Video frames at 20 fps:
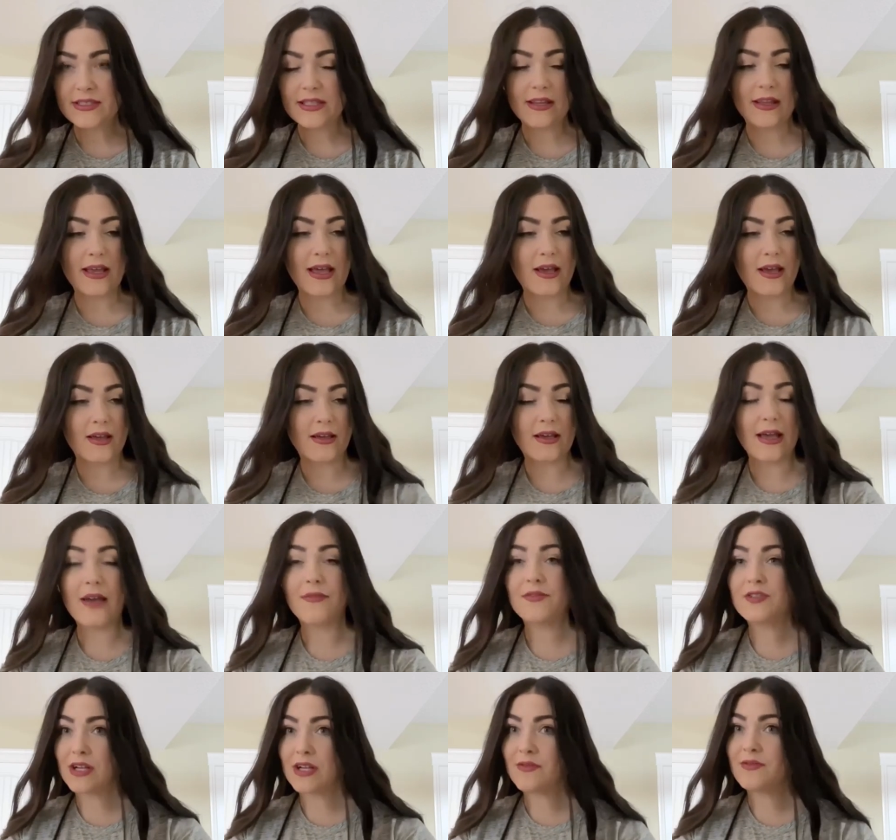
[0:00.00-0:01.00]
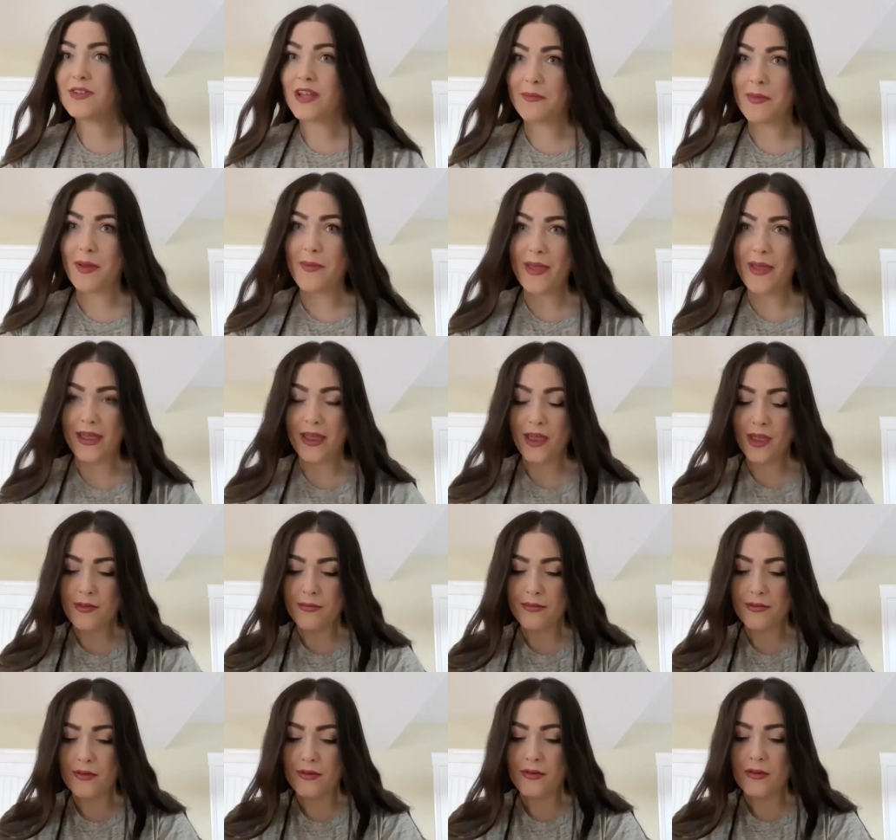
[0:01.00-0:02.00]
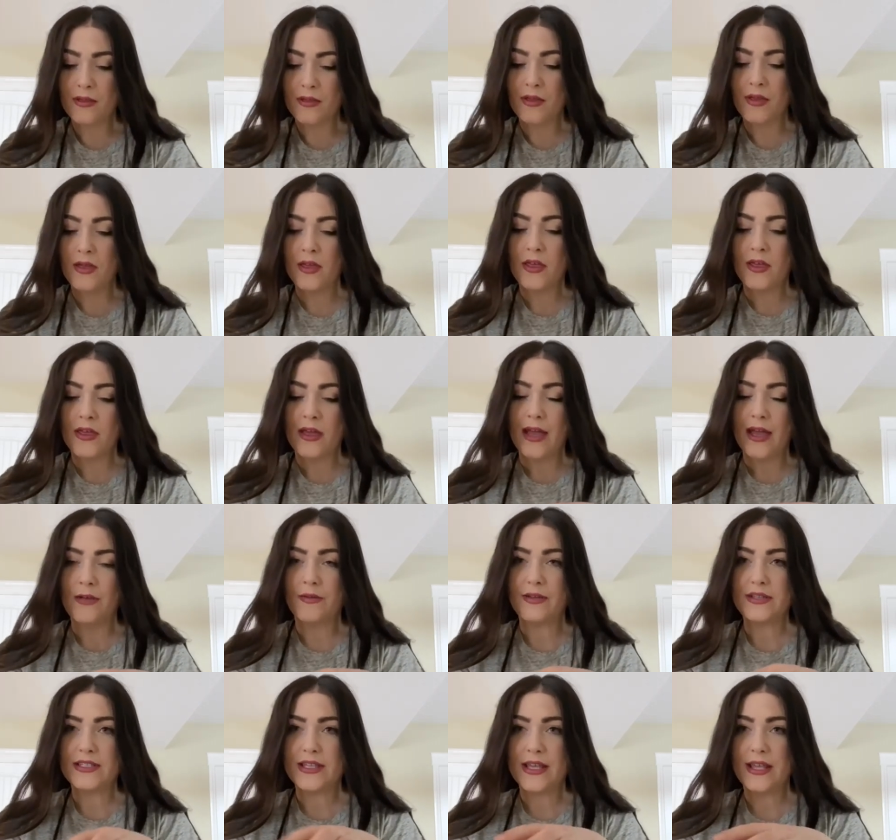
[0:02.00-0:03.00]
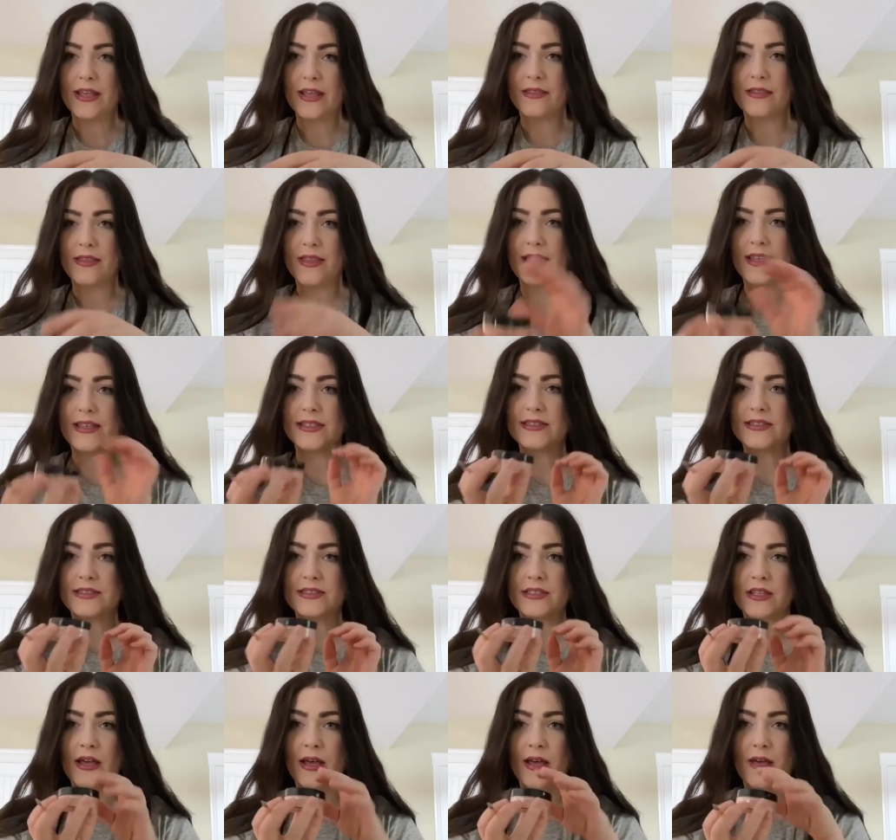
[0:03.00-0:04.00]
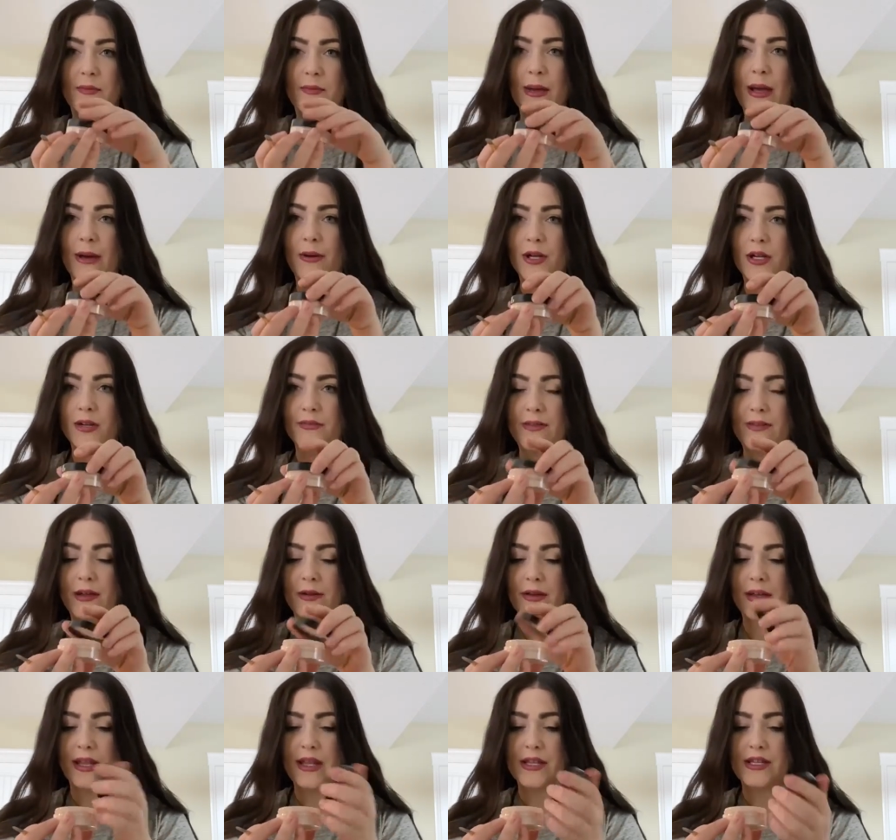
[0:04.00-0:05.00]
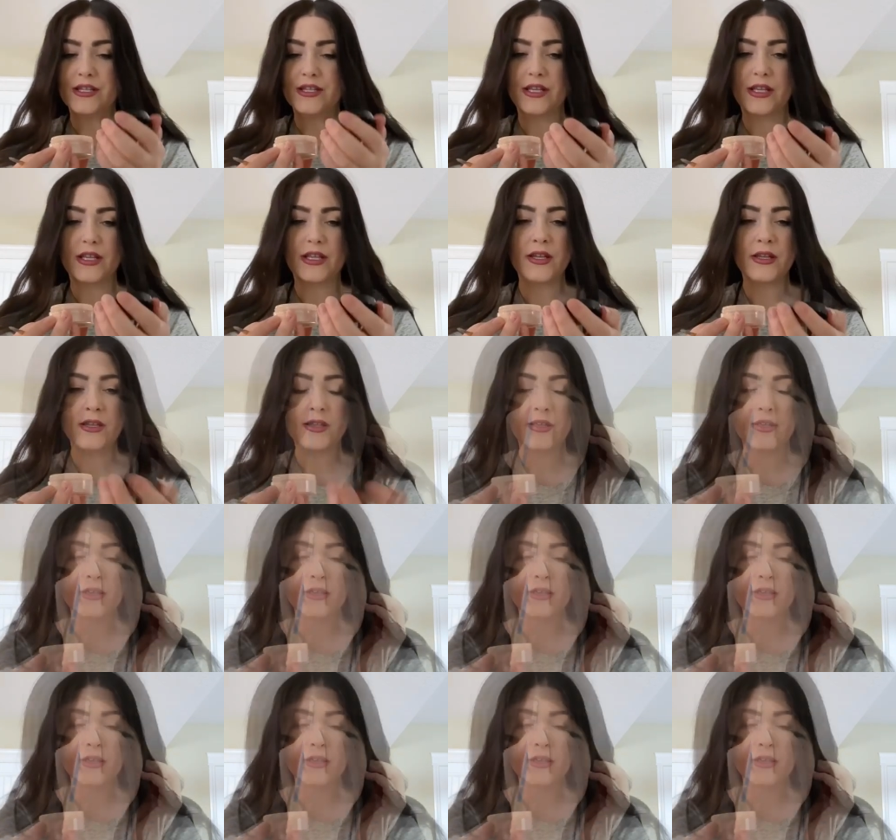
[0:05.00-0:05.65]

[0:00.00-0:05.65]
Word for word: uh, after I've done my makeup, I will take this uh, powder foundation.